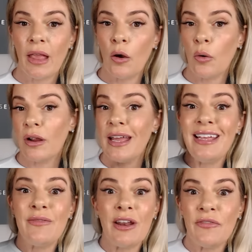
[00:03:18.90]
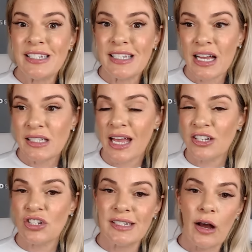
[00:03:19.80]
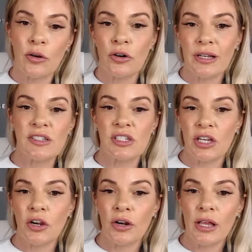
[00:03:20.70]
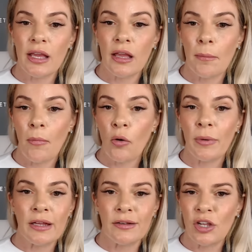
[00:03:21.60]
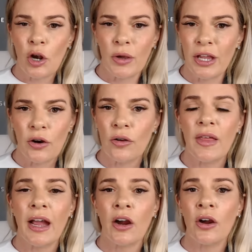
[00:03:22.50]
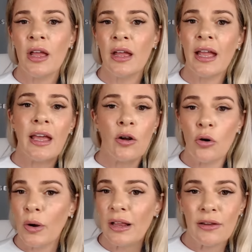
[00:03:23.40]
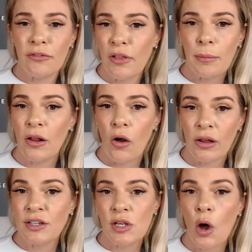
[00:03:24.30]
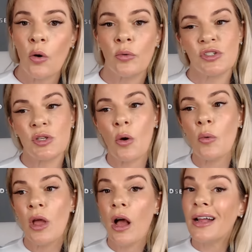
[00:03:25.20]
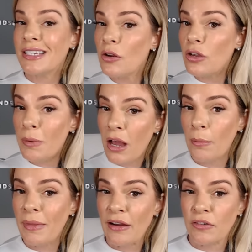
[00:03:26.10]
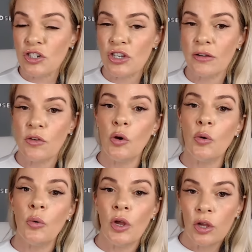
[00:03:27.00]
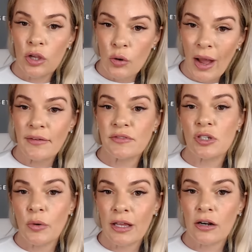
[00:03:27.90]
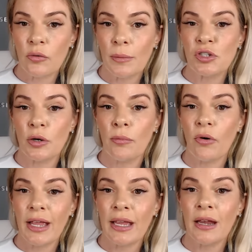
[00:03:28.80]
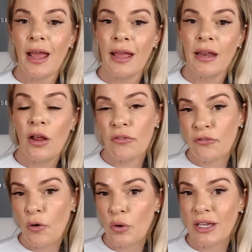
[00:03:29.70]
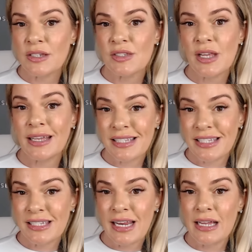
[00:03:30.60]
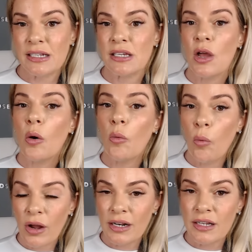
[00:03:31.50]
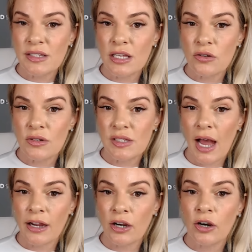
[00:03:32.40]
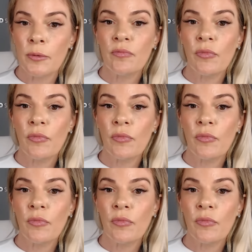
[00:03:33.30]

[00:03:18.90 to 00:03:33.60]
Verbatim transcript: Or even if it does catch a doubt or an insecurity moment, you know, here or there, it'll quickly flip it on its own. So until you become that version of you, you have to interrupt your brain and focus and state what it is that you desire,